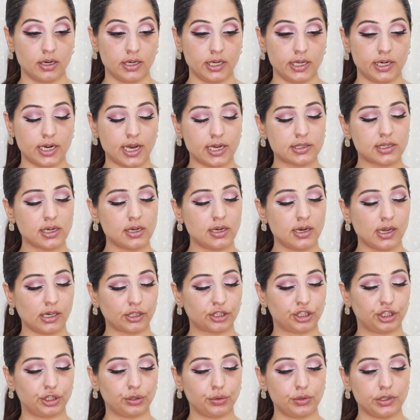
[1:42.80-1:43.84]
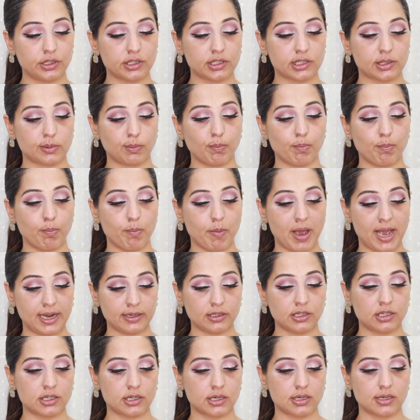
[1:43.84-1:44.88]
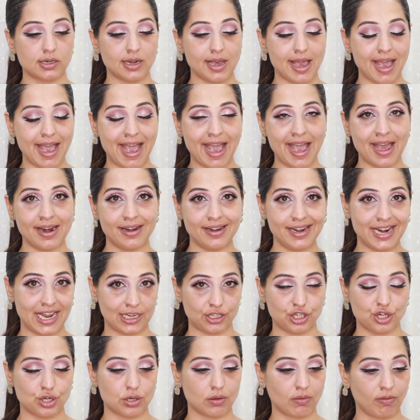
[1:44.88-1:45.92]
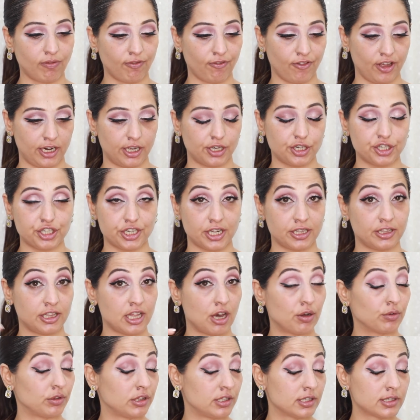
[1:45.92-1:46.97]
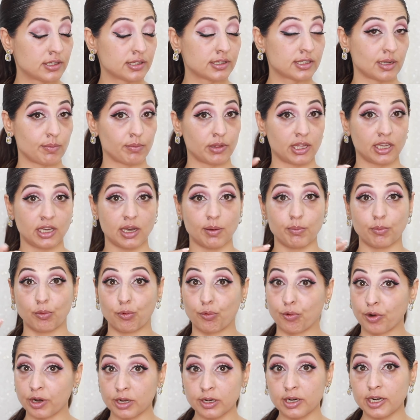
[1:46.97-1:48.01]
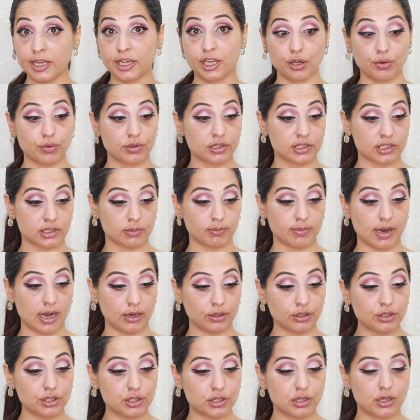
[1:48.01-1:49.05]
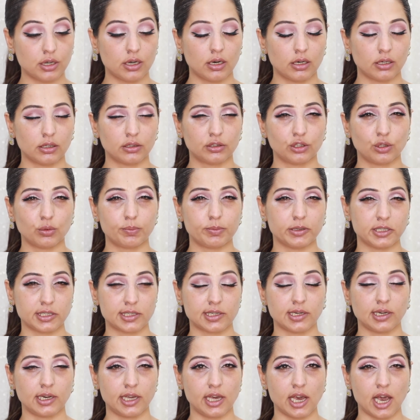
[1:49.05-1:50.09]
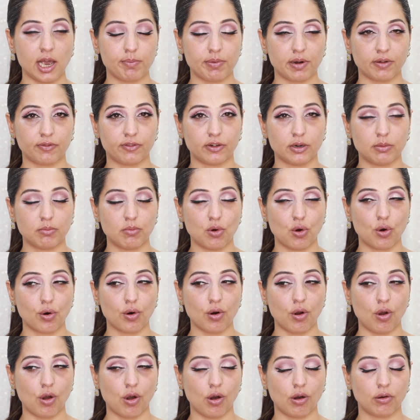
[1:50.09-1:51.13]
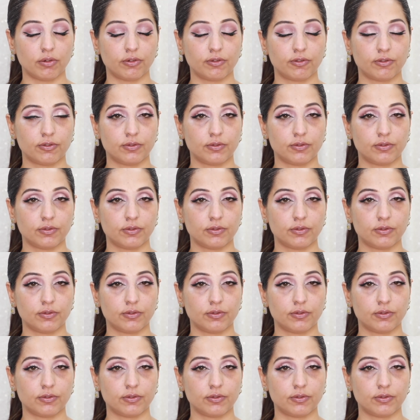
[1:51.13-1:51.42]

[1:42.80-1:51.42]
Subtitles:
It has a luxurious matte and natural finish, and now this is something I'm really curious about, though personally I prefer more of